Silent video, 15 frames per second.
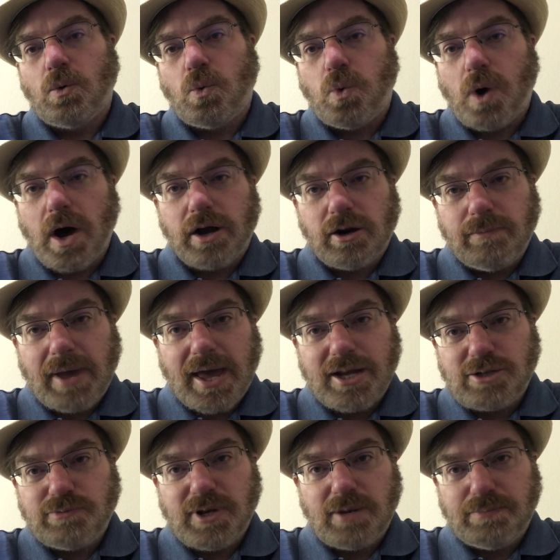Water
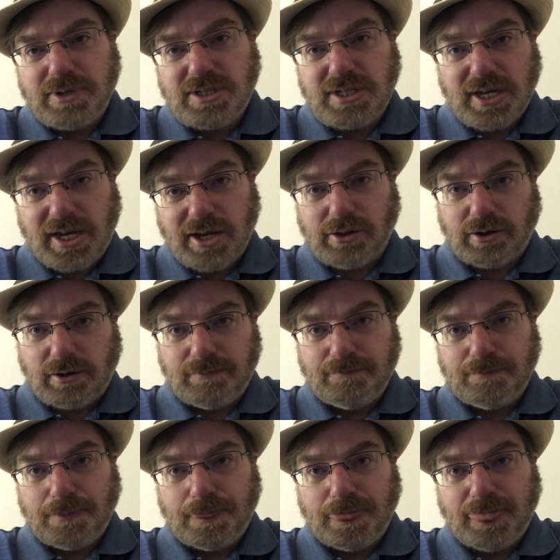management in particular,
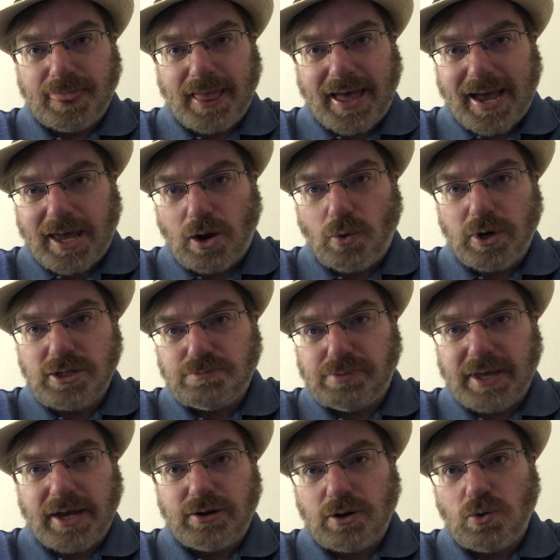I had always
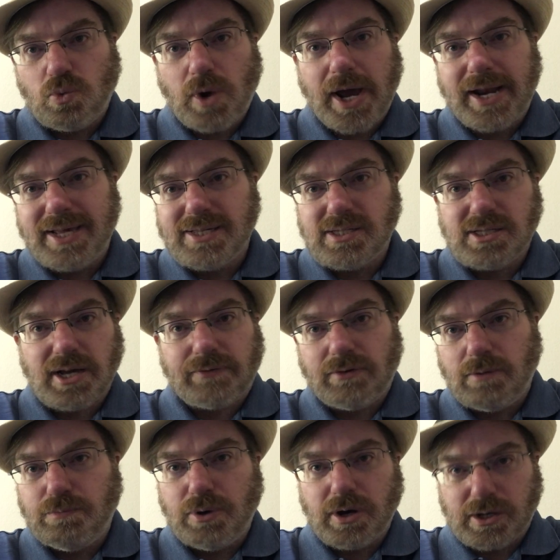planned on writing
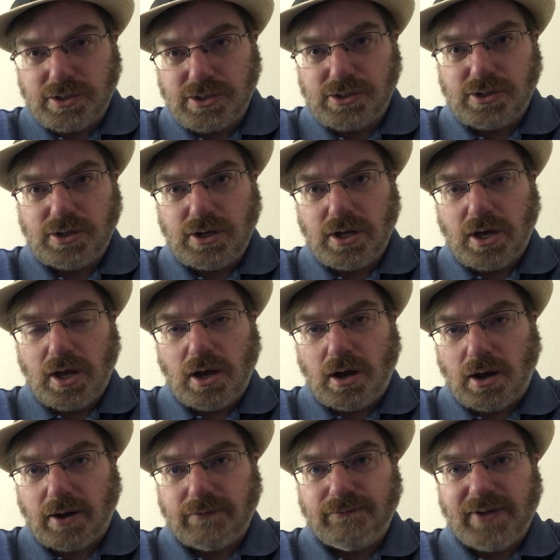several books
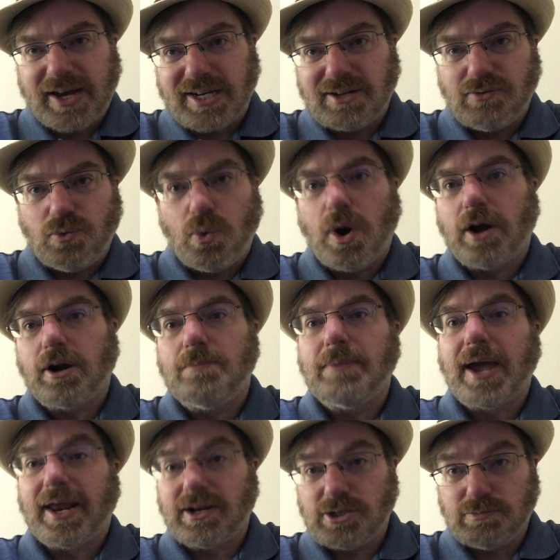on effective water
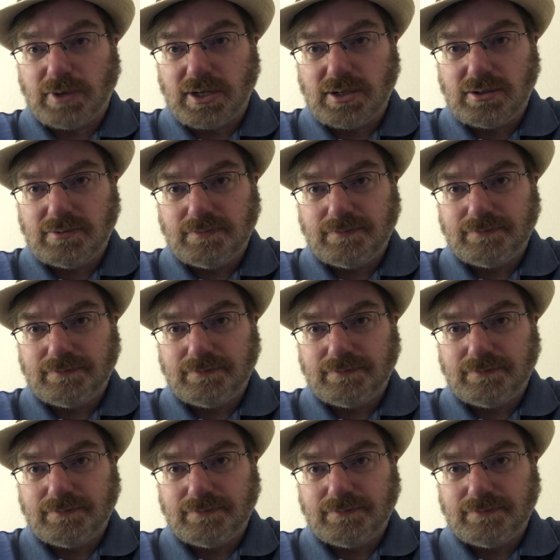management.